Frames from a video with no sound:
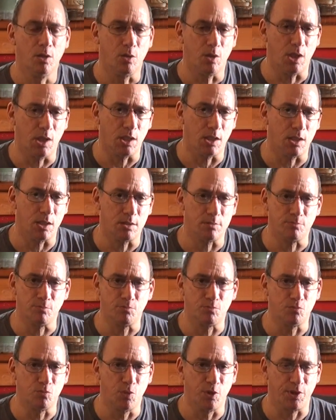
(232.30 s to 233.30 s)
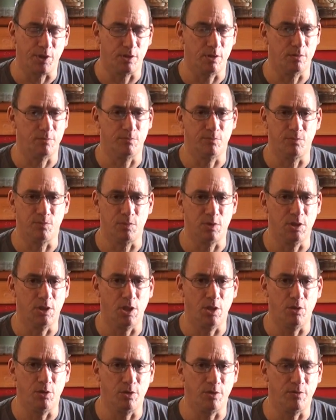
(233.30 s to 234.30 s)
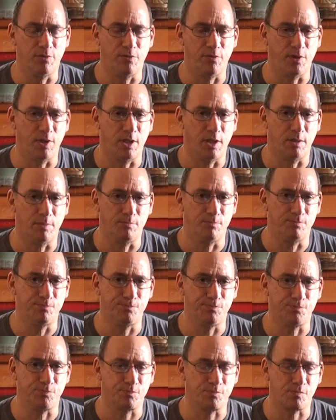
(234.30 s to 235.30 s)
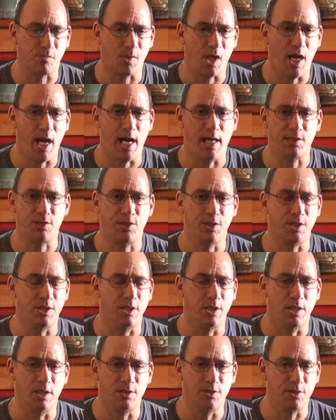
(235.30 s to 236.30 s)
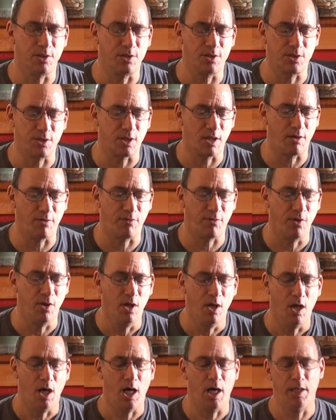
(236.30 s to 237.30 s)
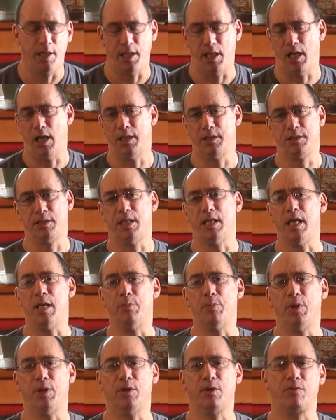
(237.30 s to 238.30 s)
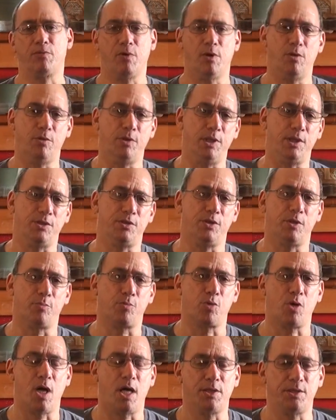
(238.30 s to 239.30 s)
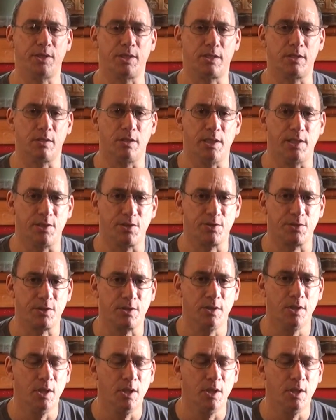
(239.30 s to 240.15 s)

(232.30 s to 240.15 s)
with a load of hats and guns and stuff, I'd keep it and throw it into the project list.